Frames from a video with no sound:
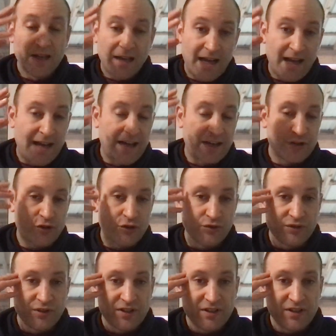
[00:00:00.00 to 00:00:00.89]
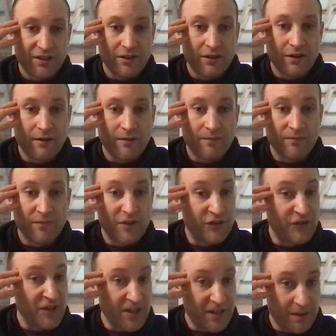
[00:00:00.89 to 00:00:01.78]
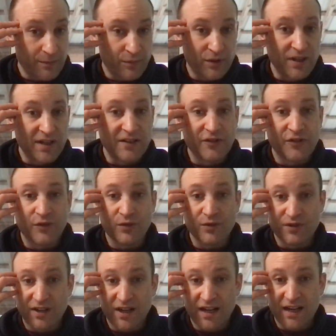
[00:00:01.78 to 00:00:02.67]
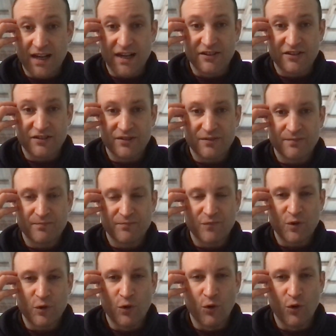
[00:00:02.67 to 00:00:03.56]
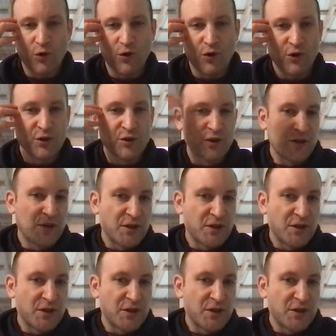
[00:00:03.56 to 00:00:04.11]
actually is taking place or not, or